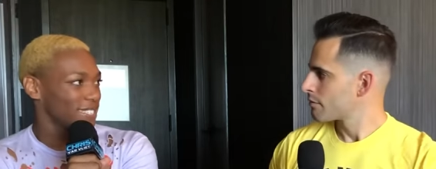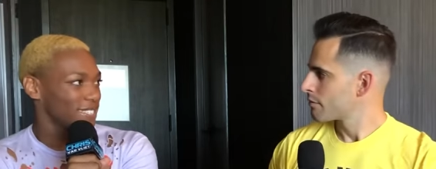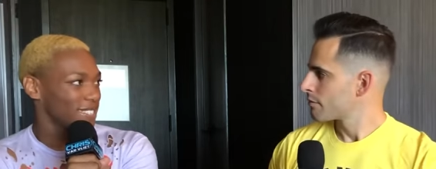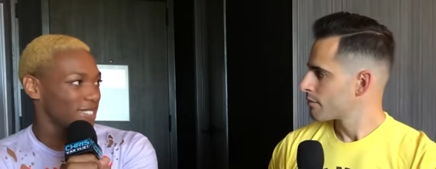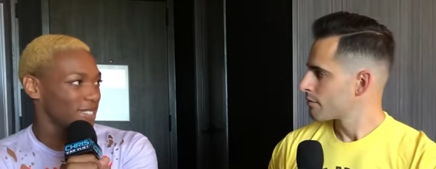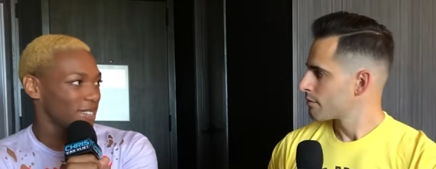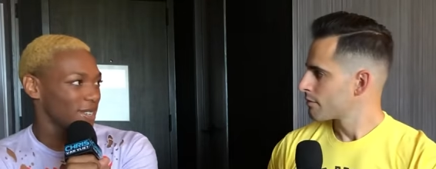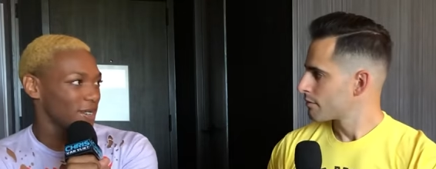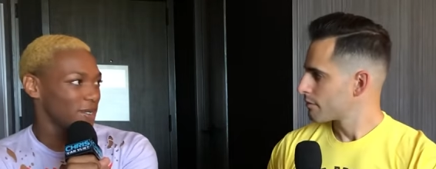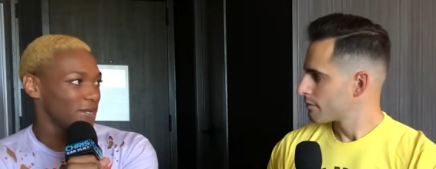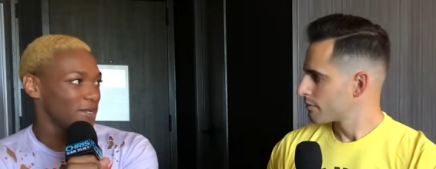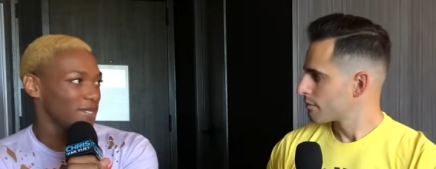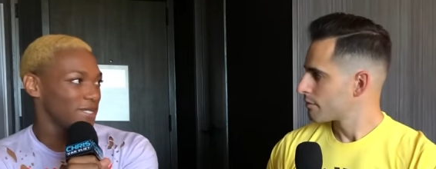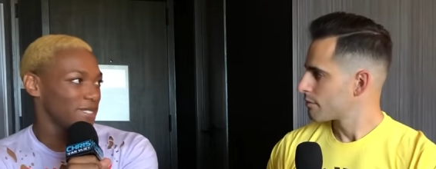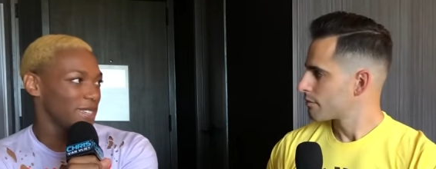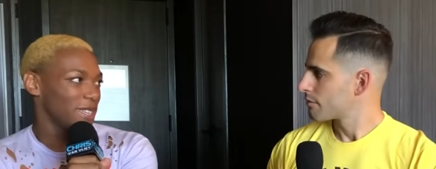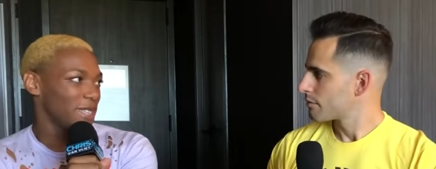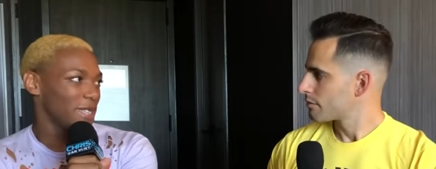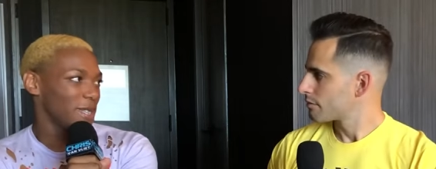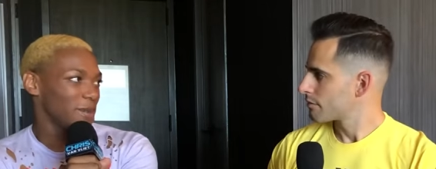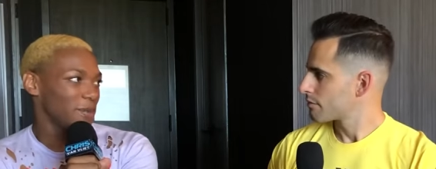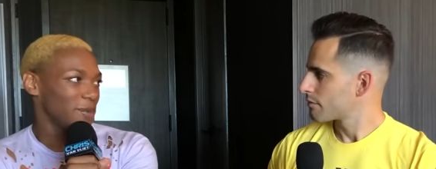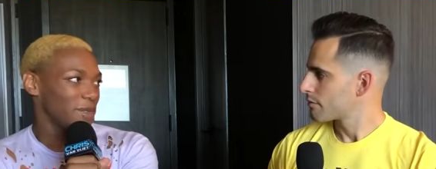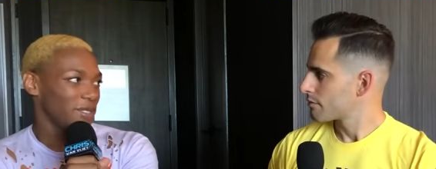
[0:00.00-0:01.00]
Speaker 1: So seeing
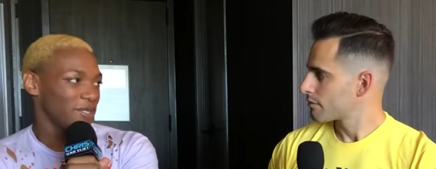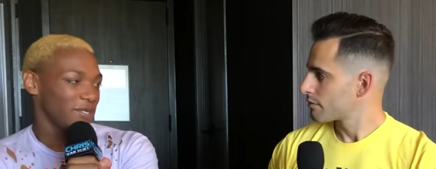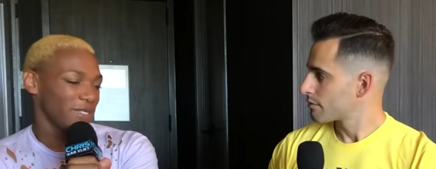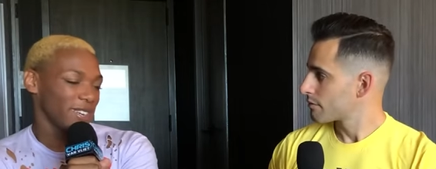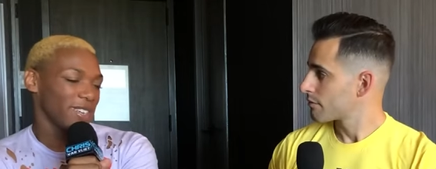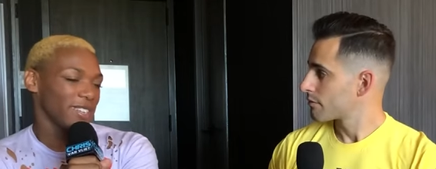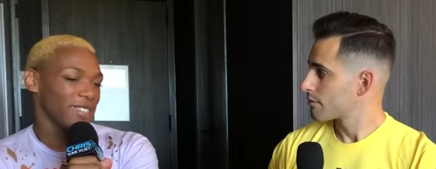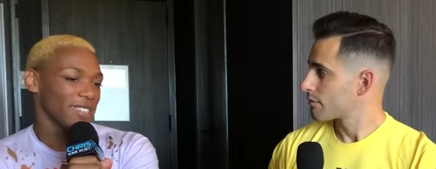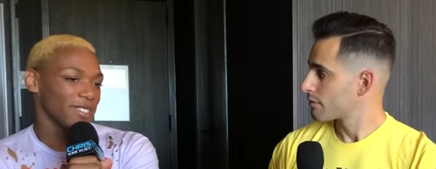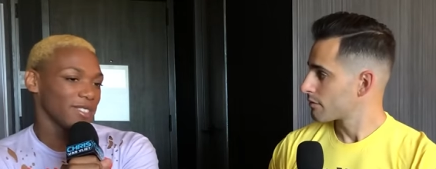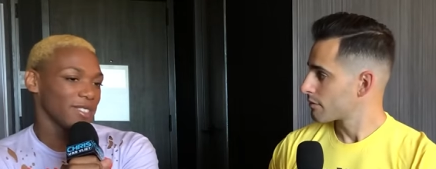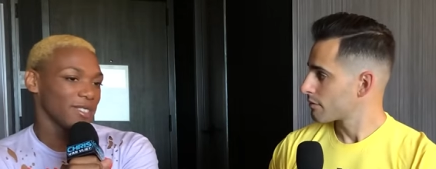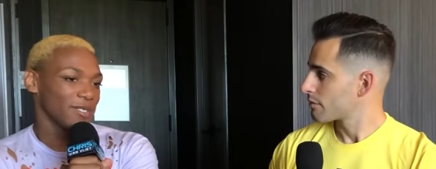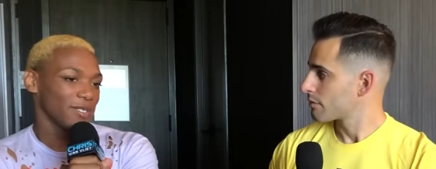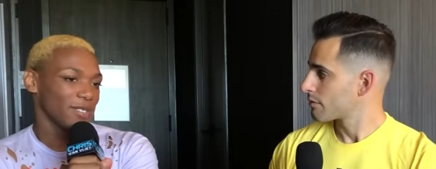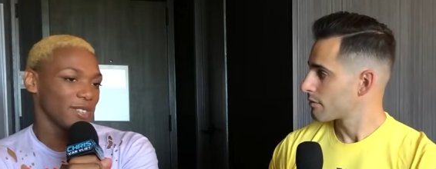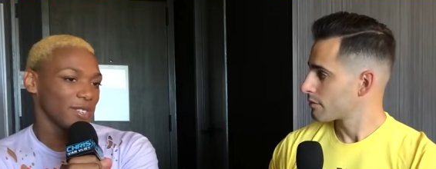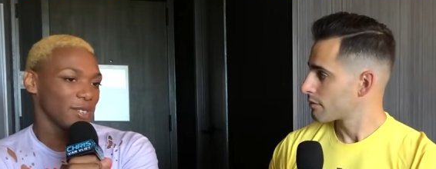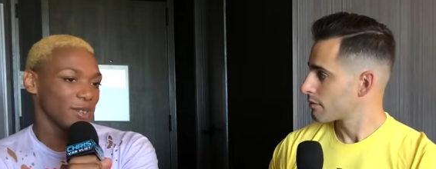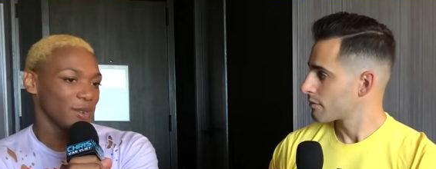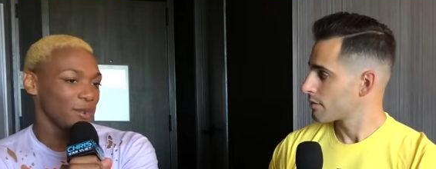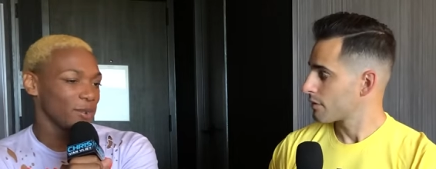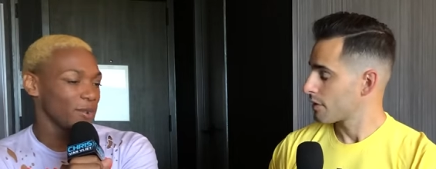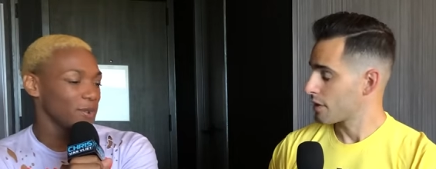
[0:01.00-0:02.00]
them be fearless is really
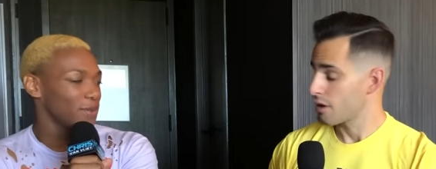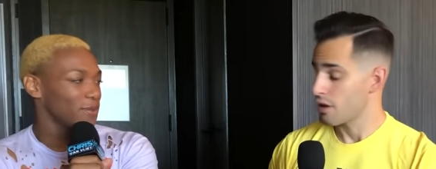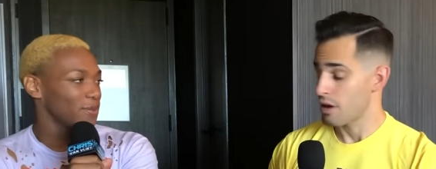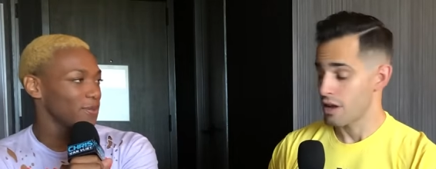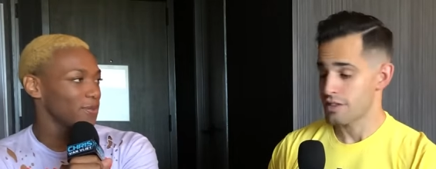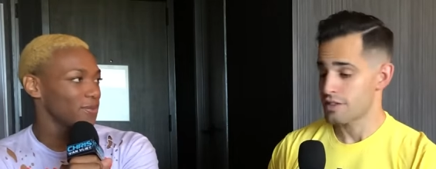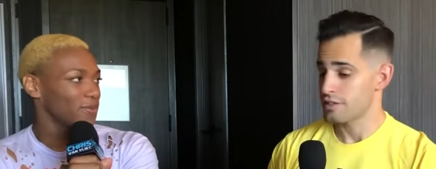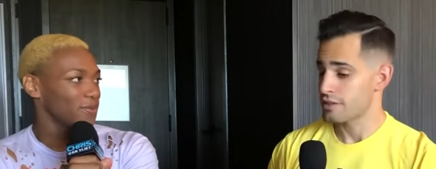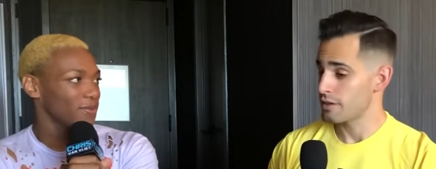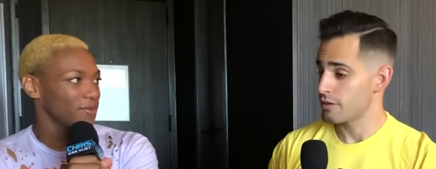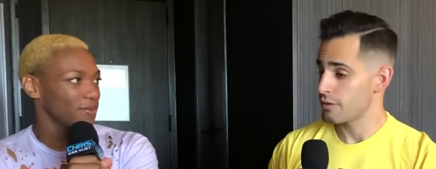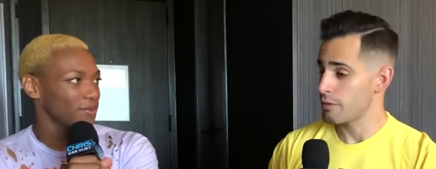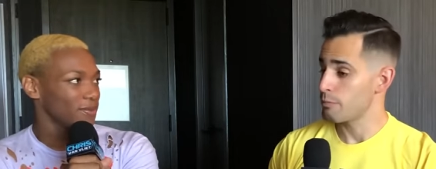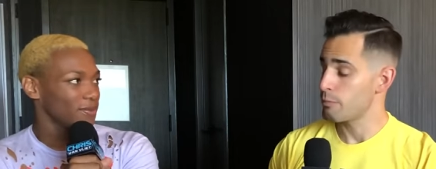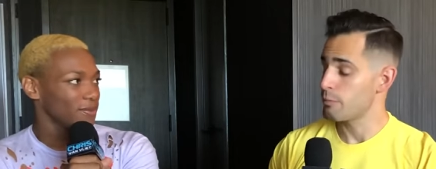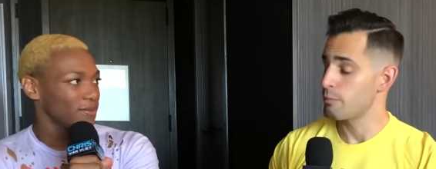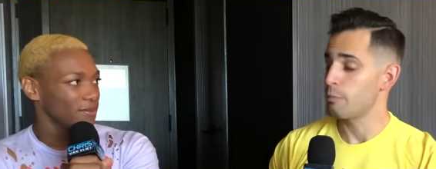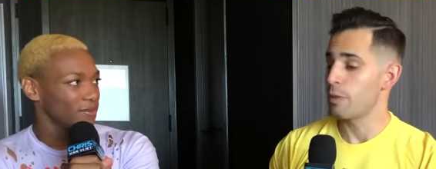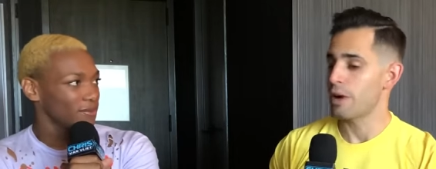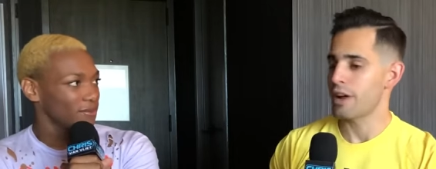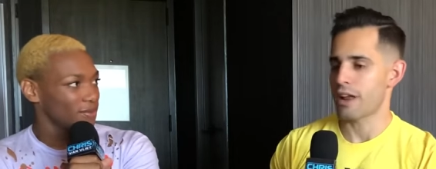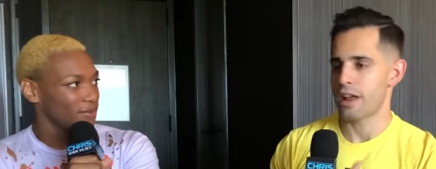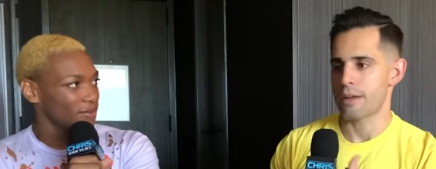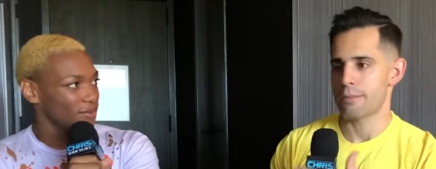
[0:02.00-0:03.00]
cool. It's
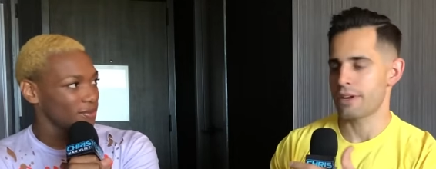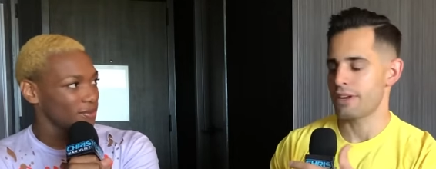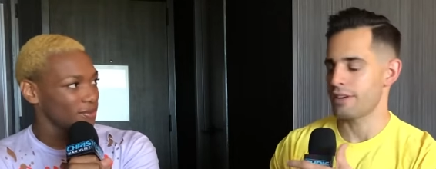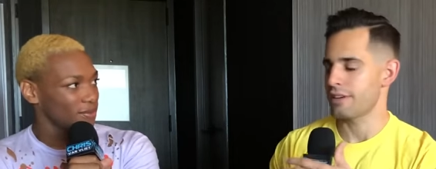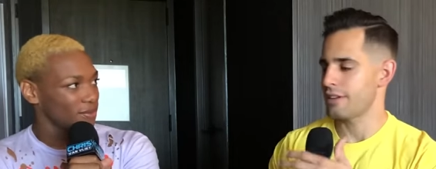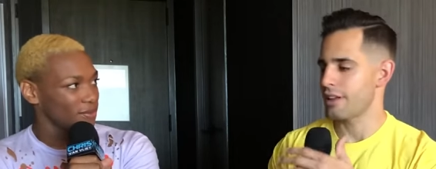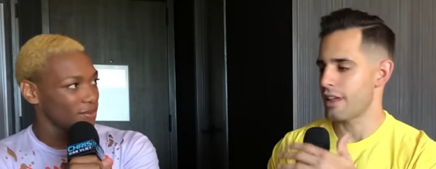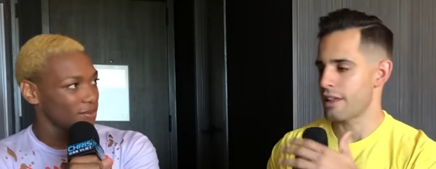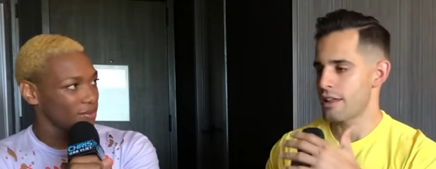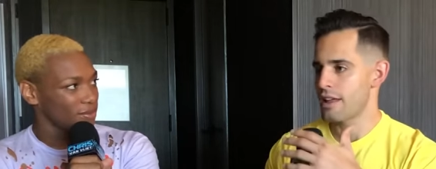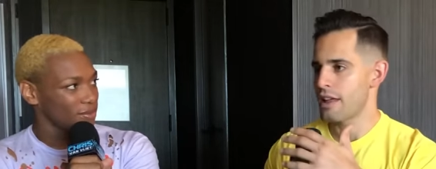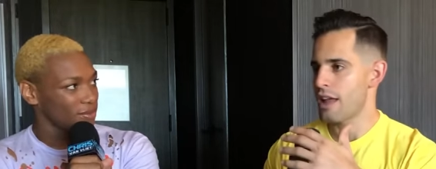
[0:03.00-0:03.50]
but I mean